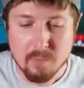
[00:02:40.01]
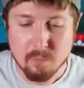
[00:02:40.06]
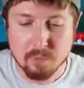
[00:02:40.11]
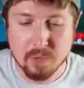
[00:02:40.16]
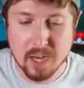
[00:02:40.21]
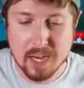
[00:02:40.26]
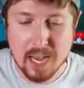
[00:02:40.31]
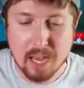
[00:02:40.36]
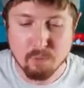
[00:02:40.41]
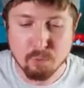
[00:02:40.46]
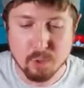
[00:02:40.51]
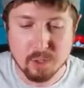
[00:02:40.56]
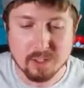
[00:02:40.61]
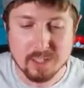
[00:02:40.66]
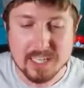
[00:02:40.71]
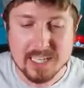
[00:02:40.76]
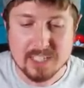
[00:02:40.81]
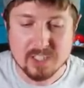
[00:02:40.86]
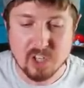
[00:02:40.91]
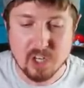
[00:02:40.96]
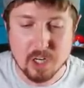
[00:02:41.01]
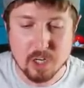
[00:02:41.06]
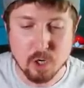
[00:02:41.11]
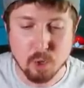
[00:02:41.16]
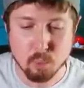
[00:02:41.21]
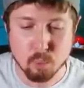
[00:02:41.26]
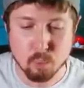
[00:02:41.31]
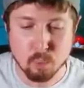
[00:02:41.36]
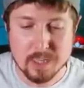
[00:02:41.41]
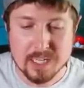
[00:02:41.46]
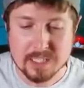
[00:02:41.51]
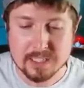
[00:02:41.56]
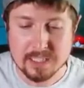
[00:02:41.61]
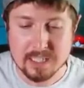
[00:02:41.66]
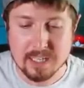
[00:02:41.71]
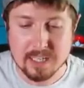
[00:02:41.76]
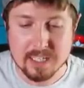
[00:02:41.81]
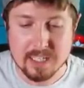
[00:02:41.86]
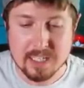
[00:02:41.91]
they have released in recent